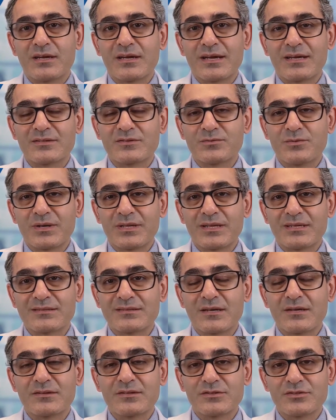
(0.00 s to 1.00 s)
as well
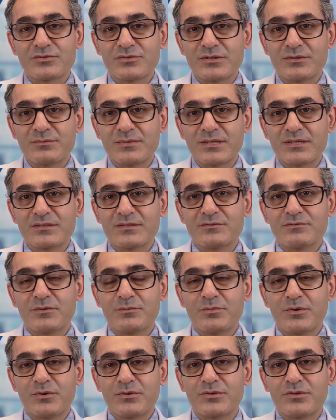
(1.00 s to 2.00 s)
as other treatments for
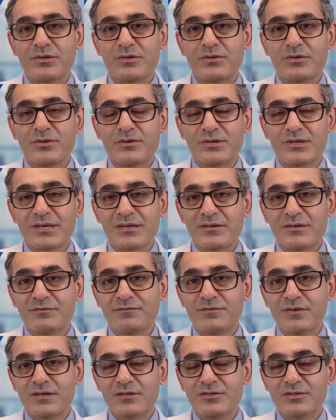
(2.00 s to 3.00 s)
both your urinary
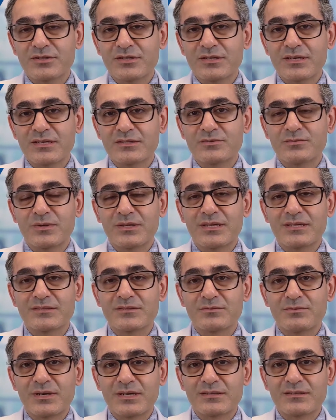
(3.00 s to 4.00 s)
function as well as
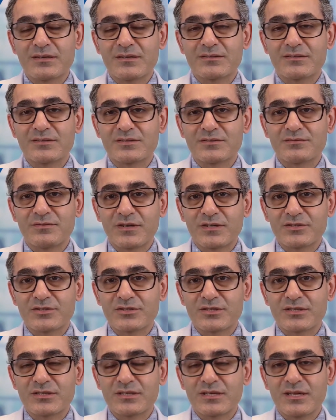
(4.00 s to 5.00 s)
erectile
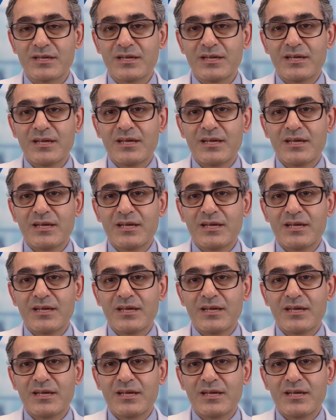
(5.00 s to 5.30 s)
dysfunction.